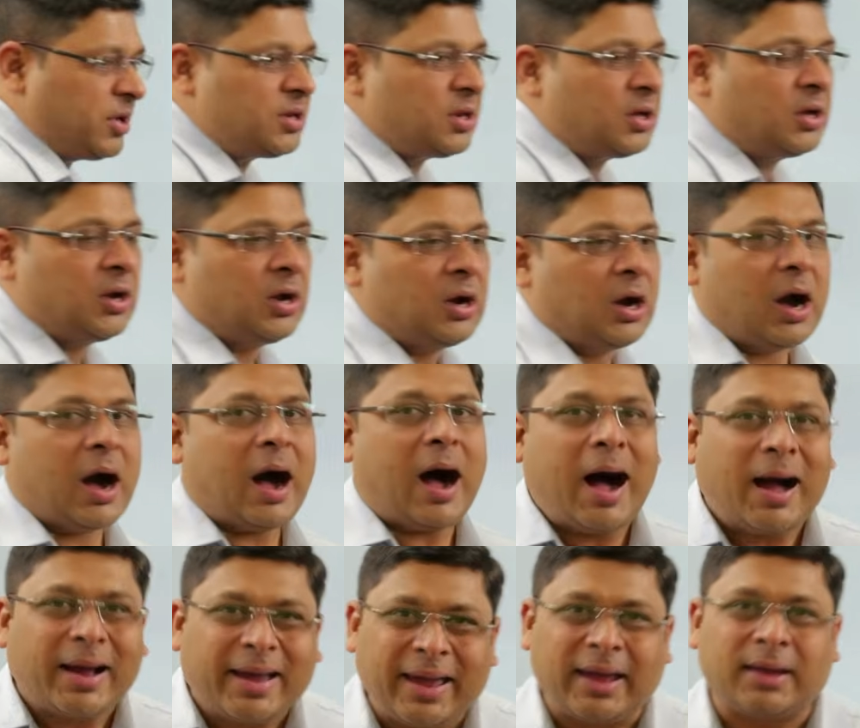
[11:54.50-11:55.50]
right?
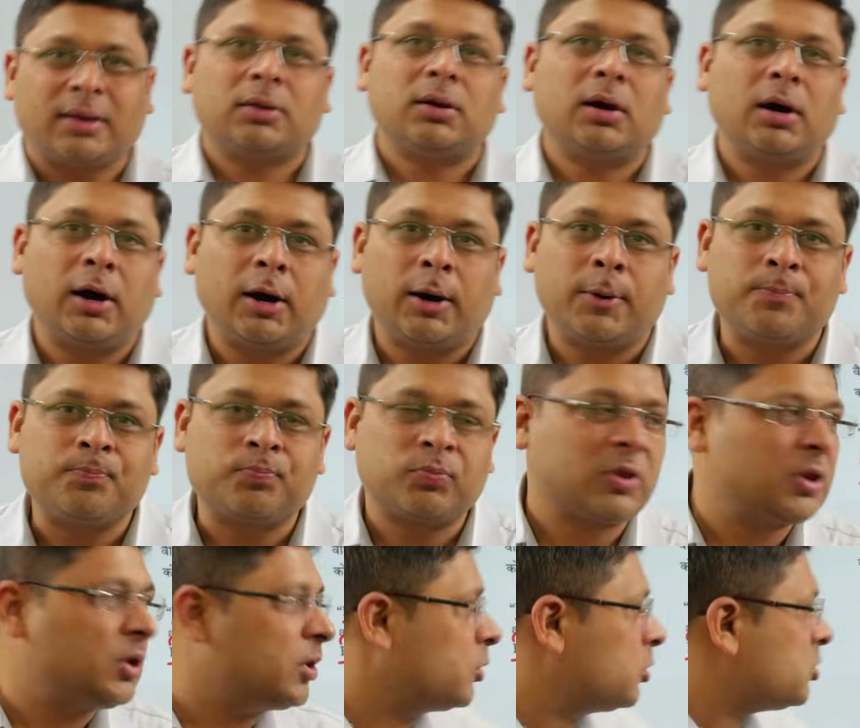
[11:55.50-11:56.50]
Again,
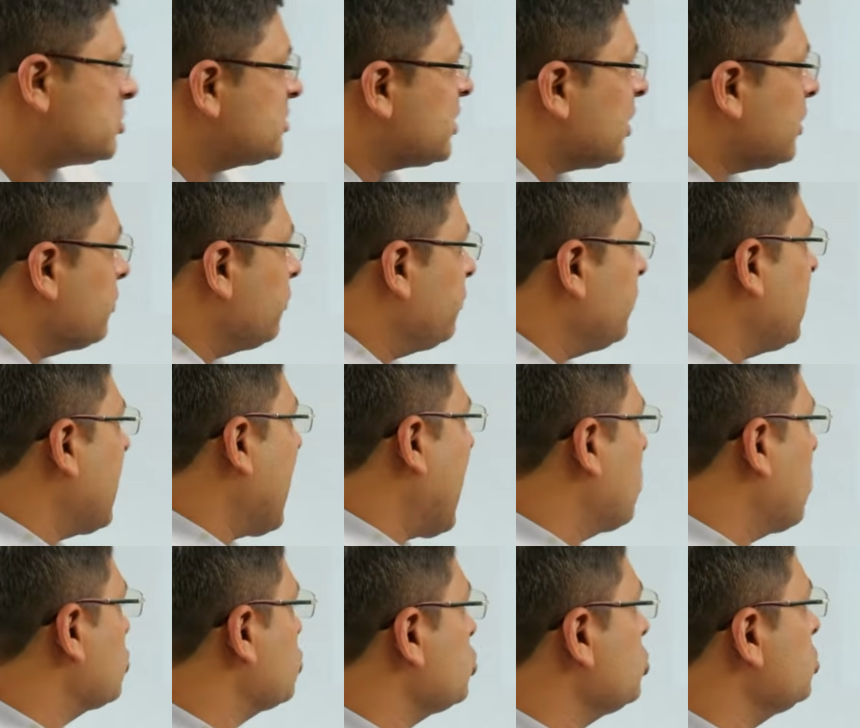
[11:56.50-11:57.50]
see, we
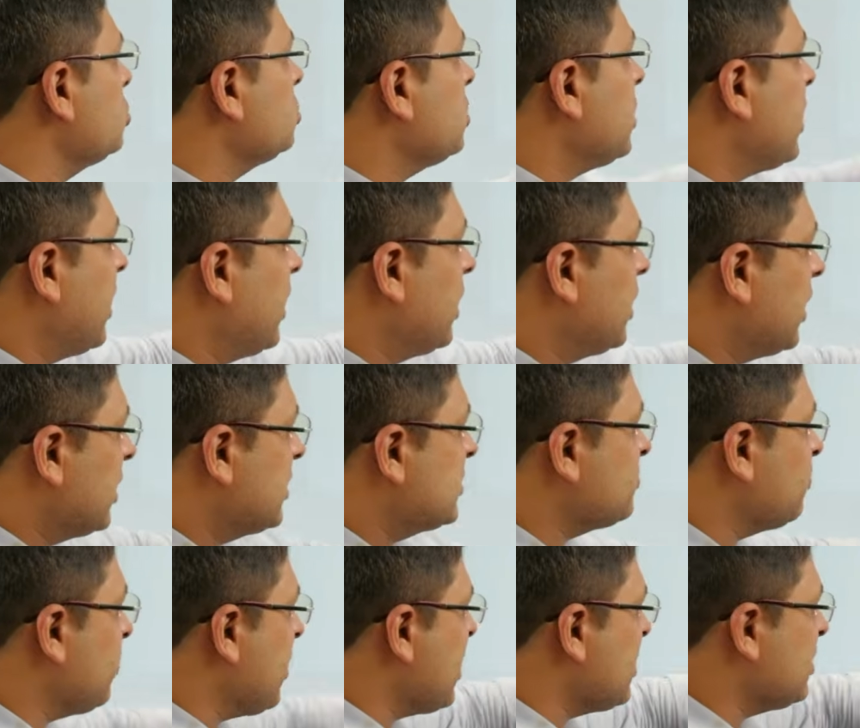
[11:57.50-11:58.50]
have to
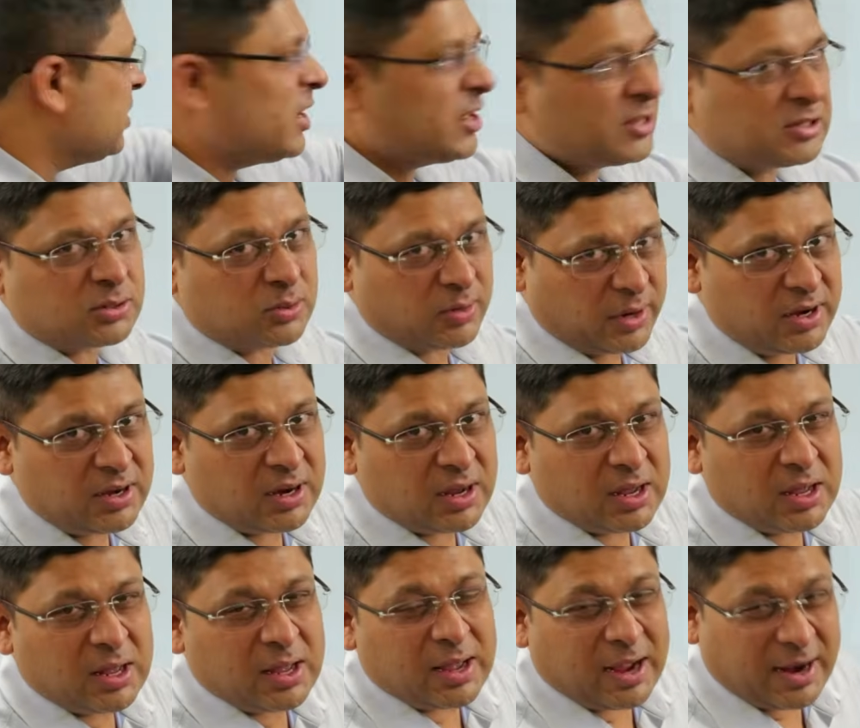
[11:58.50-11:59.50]
explain this, right?
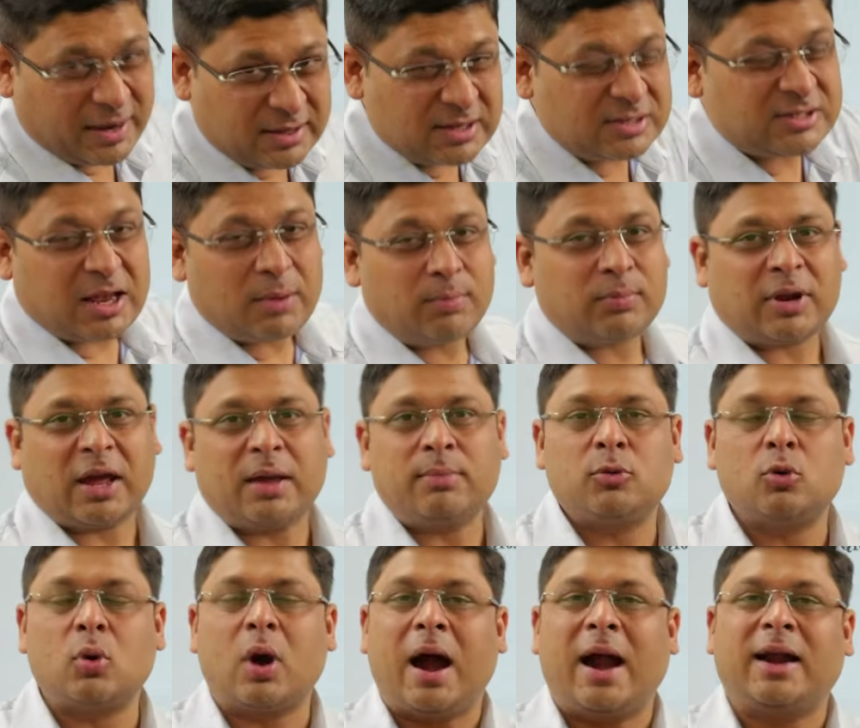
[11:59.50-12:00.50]
At the same time,
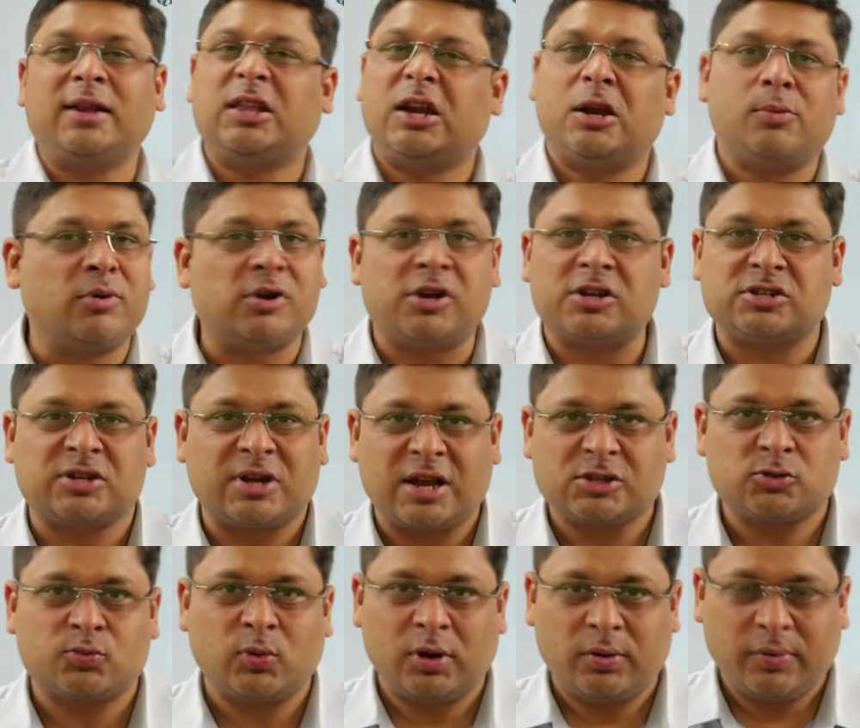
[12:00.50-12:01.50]
you add the limitation
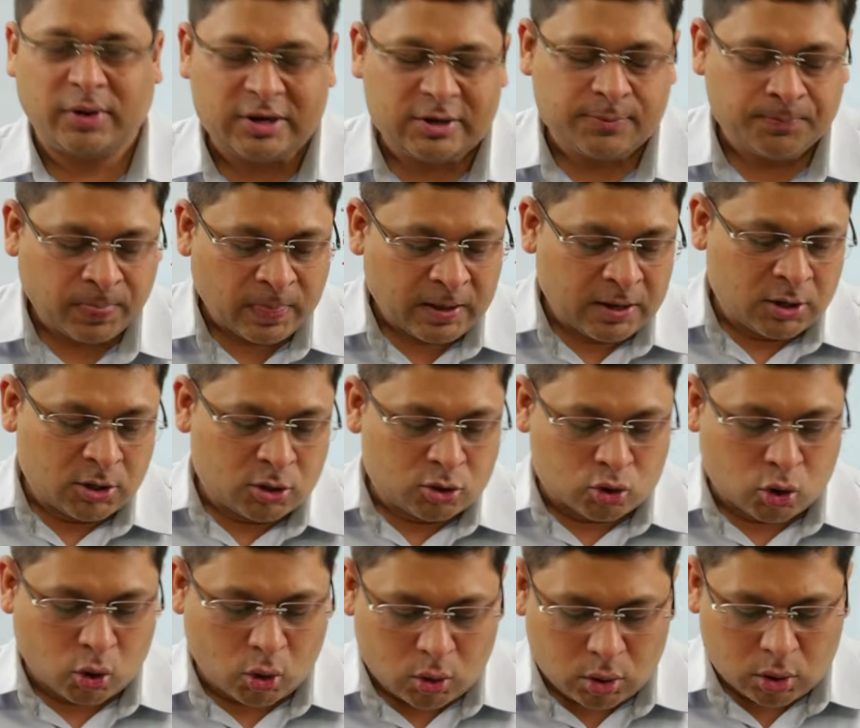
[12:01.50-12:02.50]
as well, right?
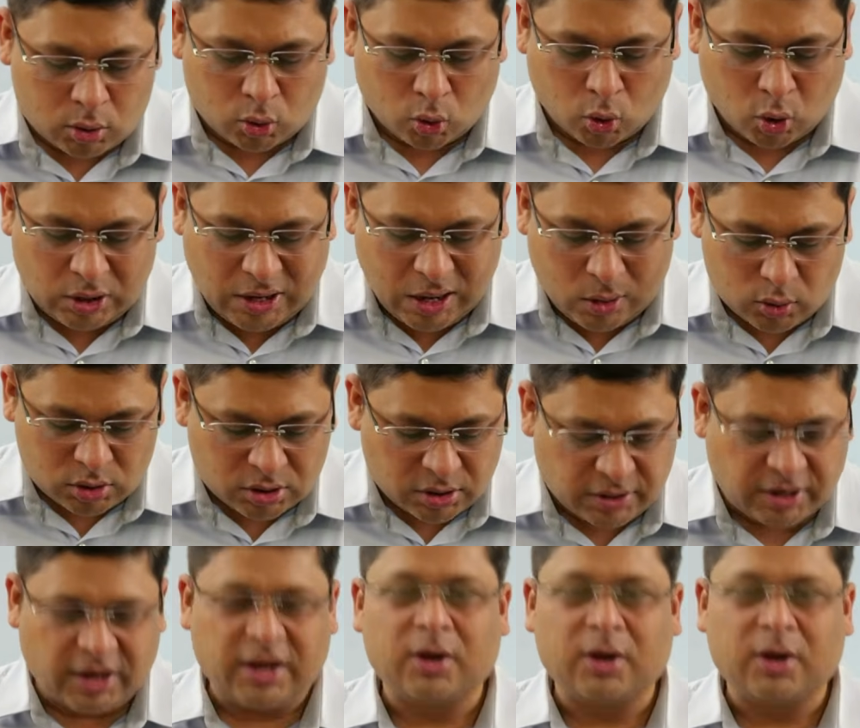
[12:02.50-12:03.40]
So no doubt,